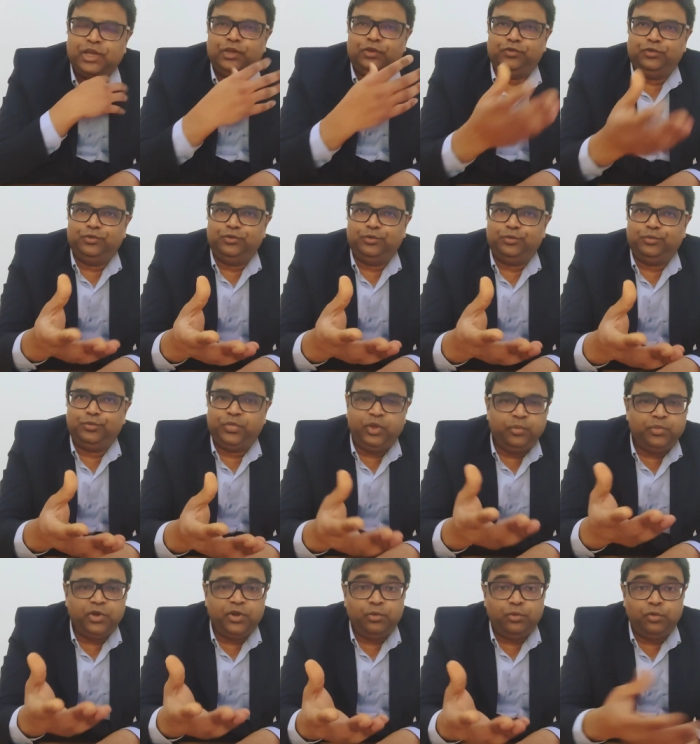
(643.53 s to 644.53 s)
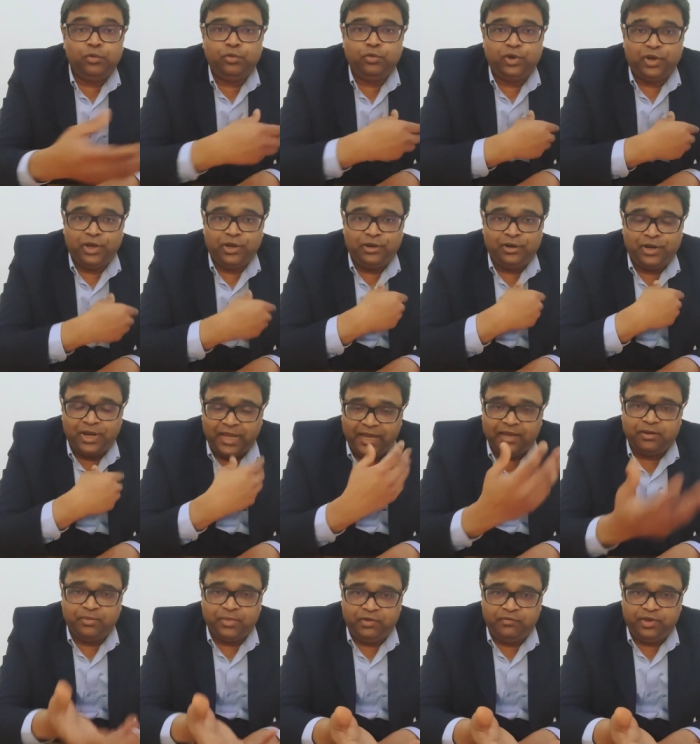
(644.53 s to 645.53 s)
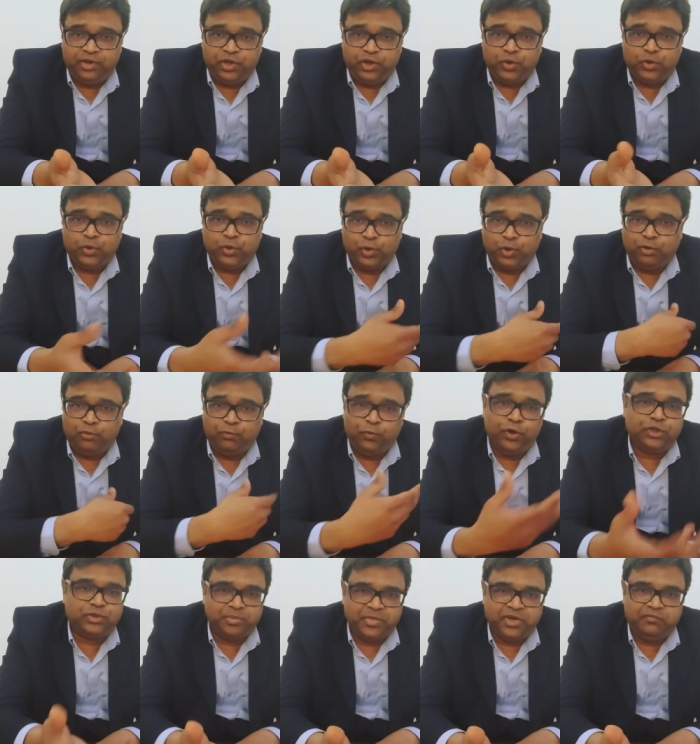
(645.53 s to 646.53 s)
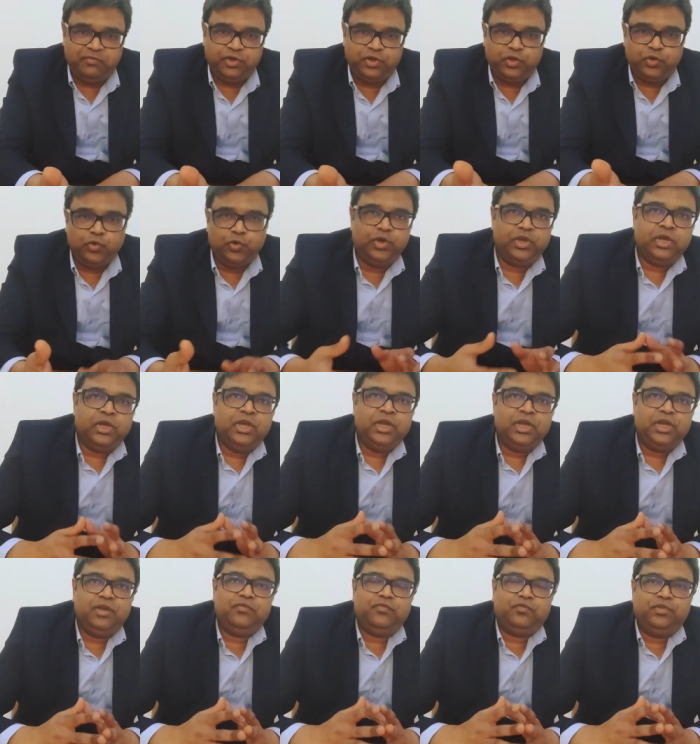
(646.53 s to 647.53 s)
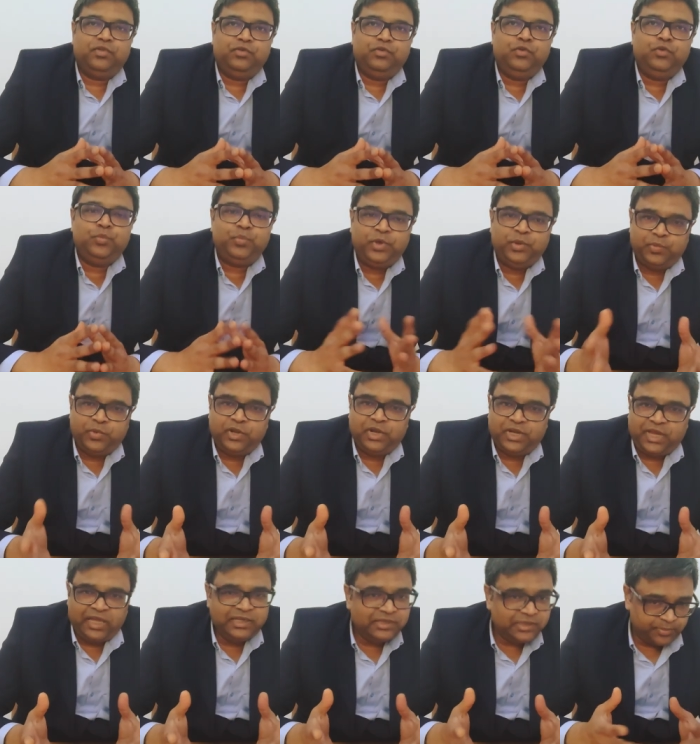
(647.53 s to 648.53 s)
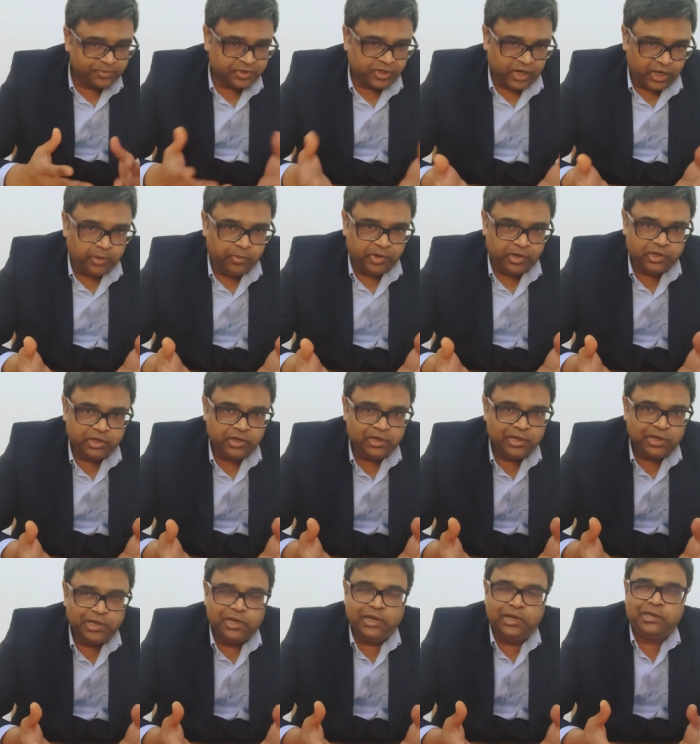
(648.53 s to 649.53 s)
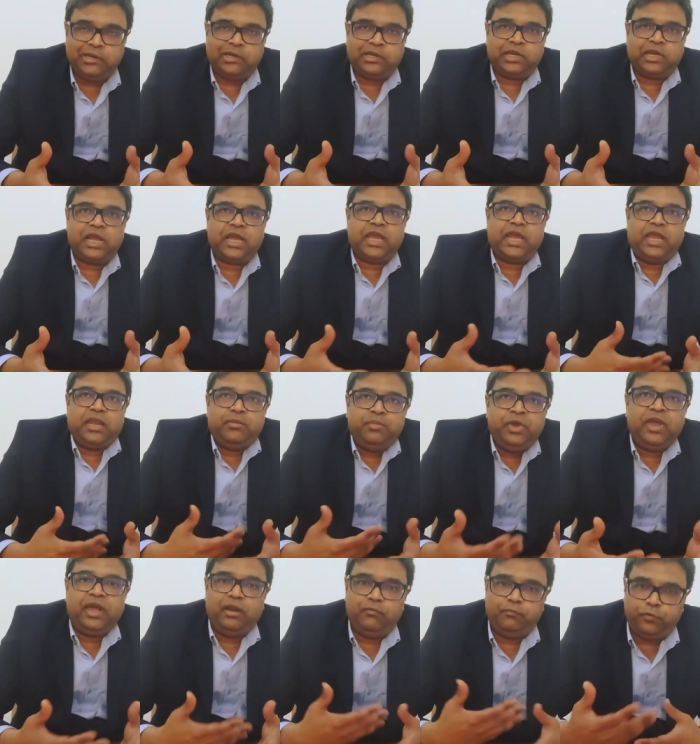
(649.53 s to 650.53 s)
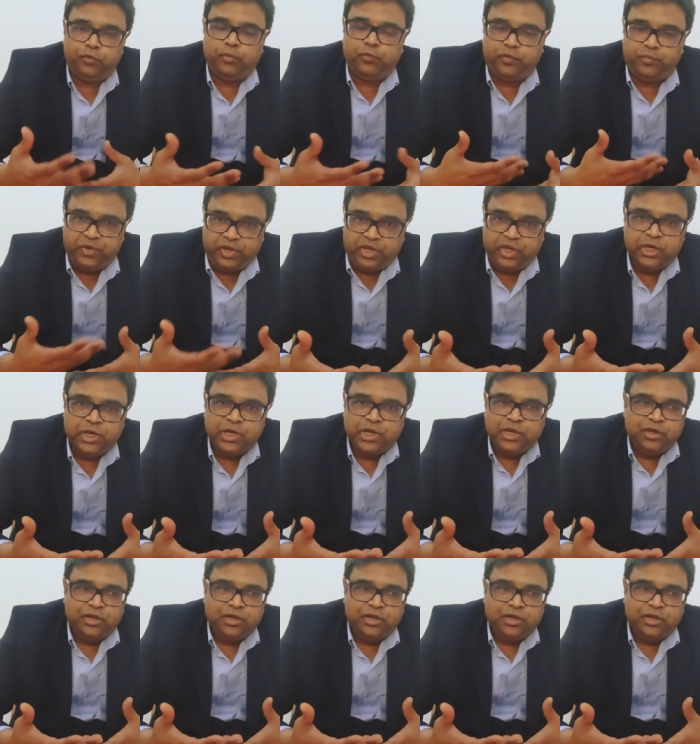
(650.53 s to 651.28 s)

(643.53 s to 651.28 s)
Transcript: So people who like my video or watch my video, if you people can subscribe it, it can be helpful for me